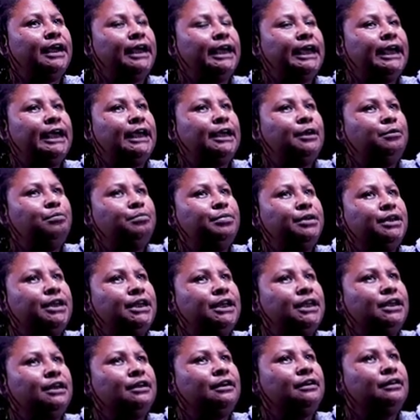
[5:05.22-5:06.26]

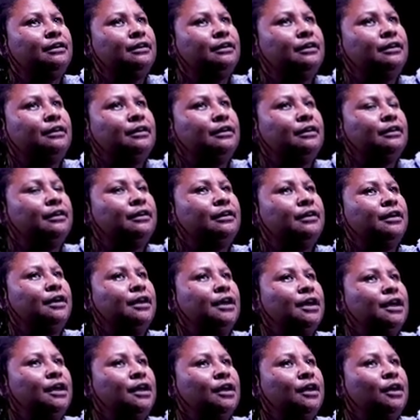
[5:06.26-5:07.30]
AB
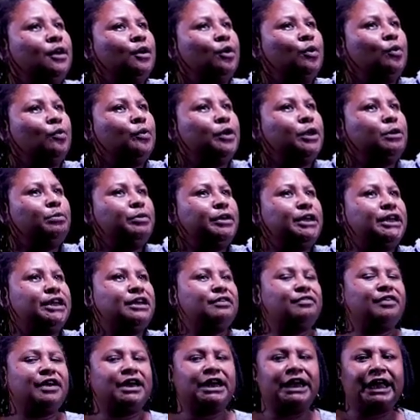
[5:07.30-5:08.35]
will be
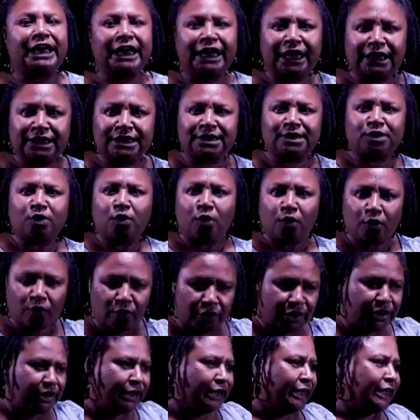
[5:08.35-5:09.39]
given as
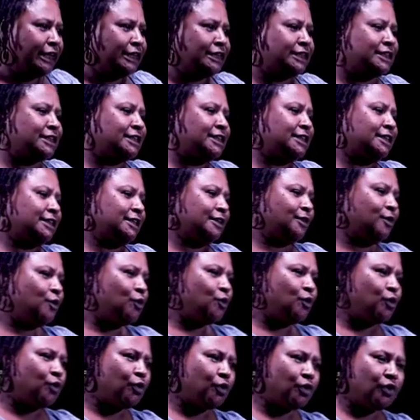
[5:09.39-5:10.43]
coordinates
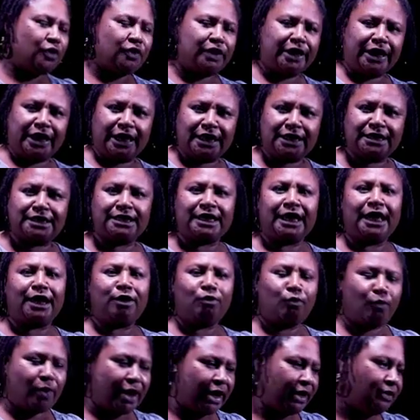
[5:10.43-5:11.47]
or x
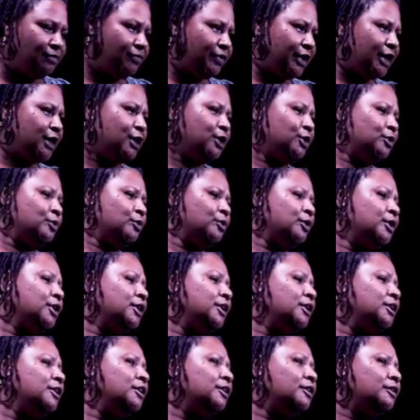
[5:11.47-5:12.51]
and y value,
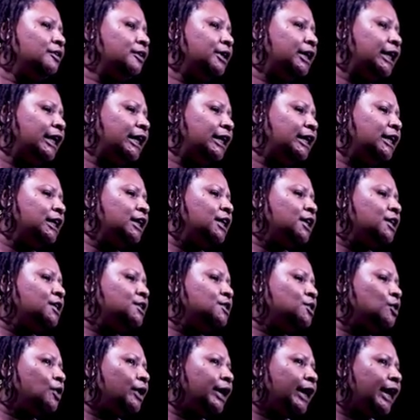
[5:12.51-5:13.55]
okay?
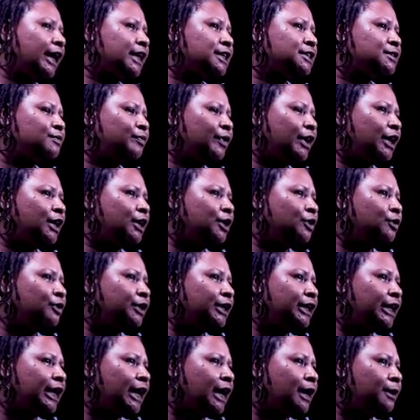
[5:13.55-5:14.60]
So x value
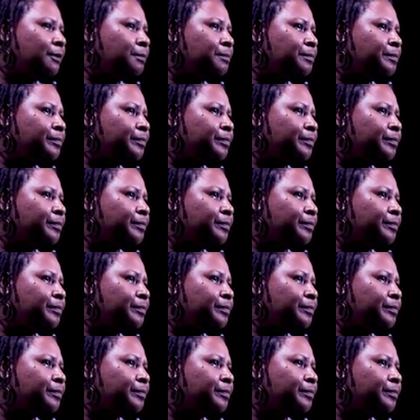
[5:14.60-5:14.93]
here,